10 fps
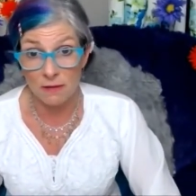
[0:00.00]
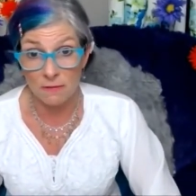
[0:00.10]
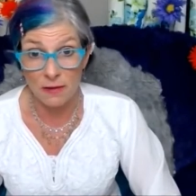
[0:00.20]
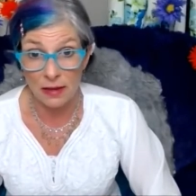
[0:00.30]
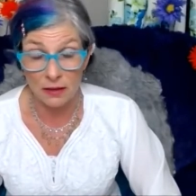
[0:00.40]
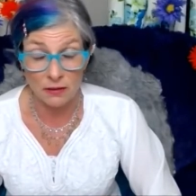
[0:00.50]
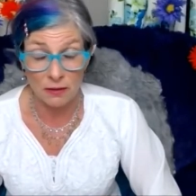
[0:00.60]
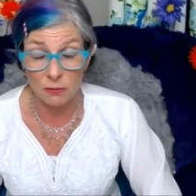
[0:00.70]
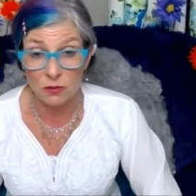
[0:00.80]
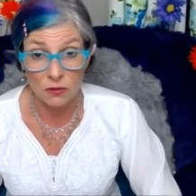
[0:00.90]
that failed
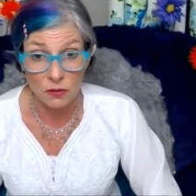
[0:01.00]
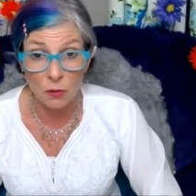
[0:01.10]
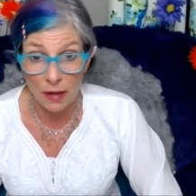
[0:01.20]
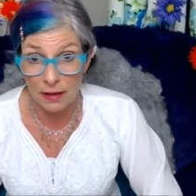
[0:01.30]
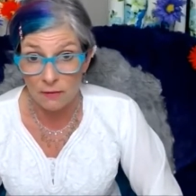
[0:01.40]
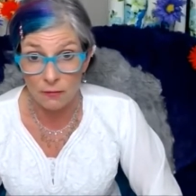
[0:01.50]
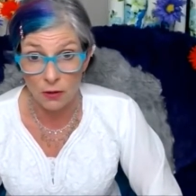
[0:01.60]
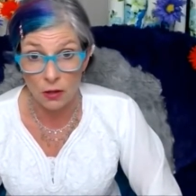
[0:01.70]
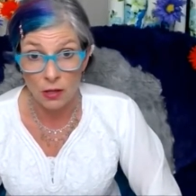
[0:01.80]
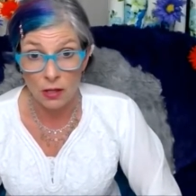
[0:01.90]
that were so painful